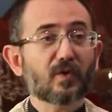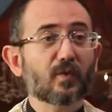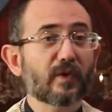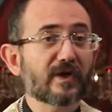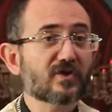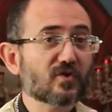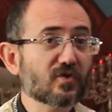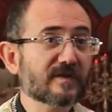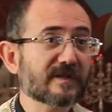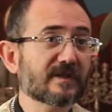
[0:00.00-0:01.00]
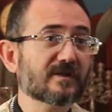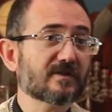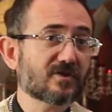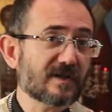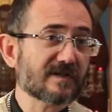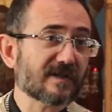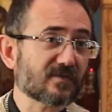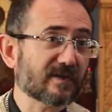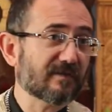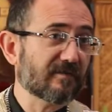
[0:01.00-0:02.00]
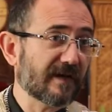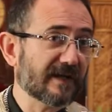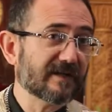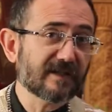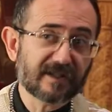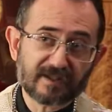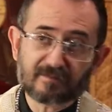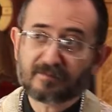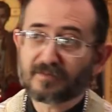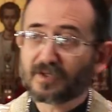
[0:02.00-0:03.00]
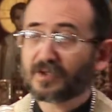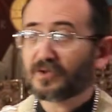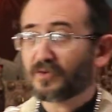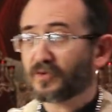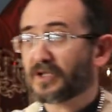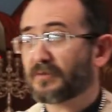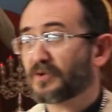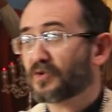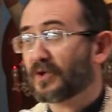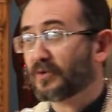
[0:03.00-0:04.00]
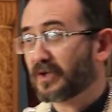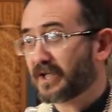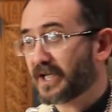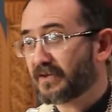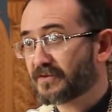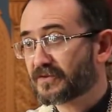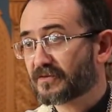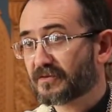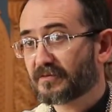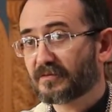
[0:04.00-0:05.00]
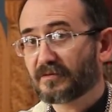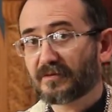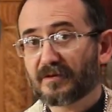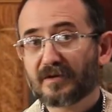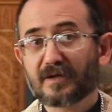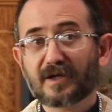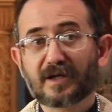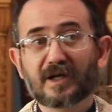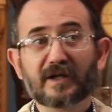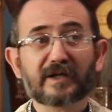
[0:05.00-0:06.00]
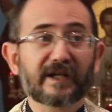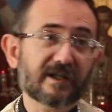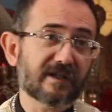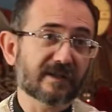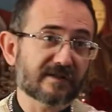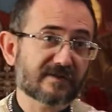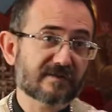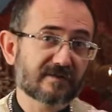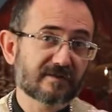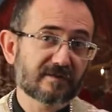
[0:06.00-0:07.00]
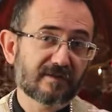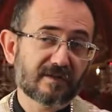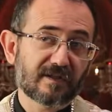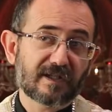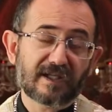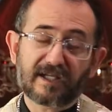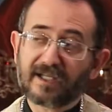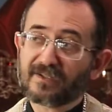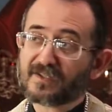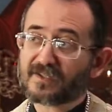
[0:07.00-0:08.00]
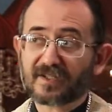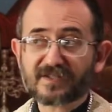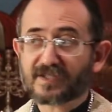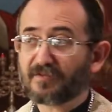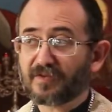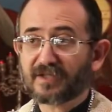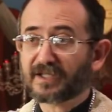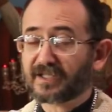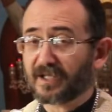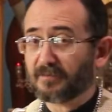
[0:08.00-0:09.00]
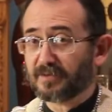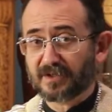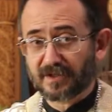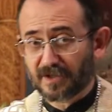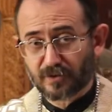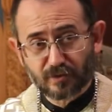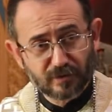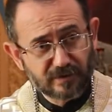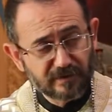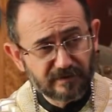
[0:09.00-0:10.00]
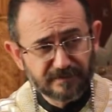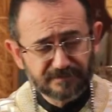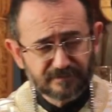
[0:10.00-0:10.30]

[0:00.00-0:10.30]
when choosing Jesus, when inviting Him to come into our lives, are endless. And it's not something that can be ignored